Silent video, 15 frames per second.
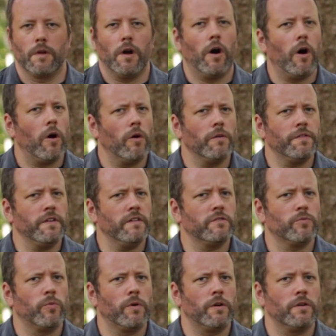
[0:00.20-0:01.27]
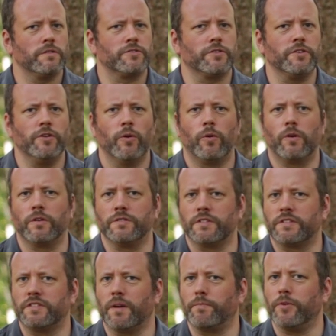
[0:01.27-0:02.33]
All these worlds are yours
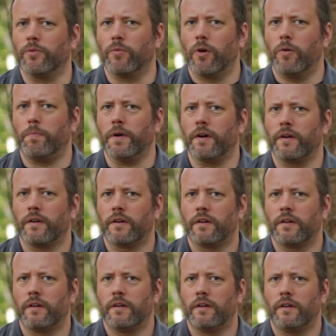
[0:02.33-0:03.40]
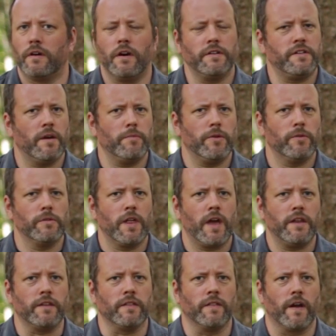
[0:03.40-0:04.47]
except Europa. Attempt no
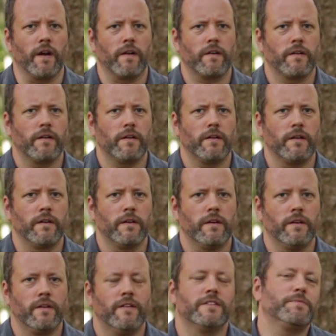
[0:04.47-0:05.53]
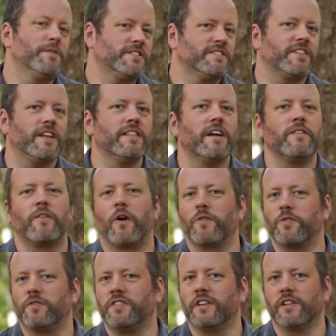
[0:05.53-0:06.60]
landing there. Well, as much as I love
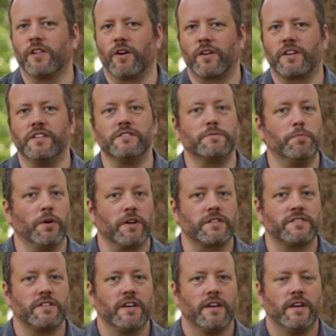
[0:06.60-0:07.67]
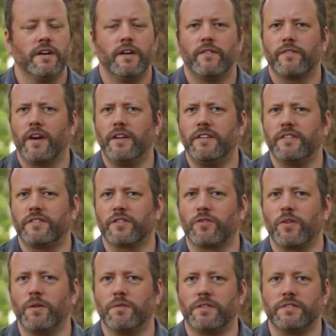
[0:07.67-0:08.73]
Arthur C. Clarke and his books, I've got to
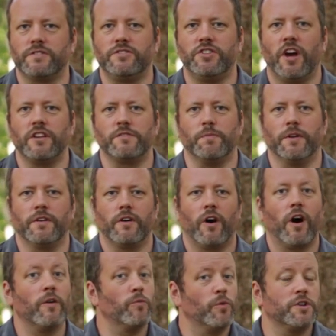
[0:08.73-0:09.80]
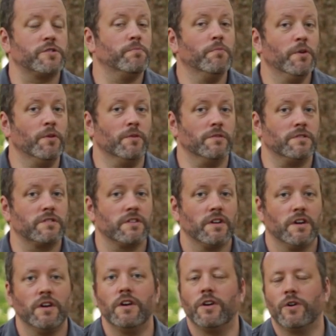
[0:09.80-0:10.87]
disagree with his judgment on which moons
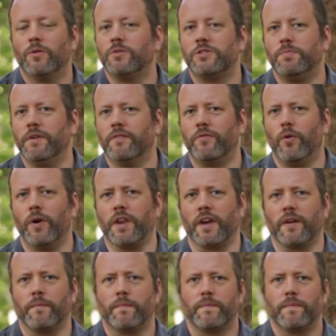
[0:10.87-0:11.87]
we should be avoiding.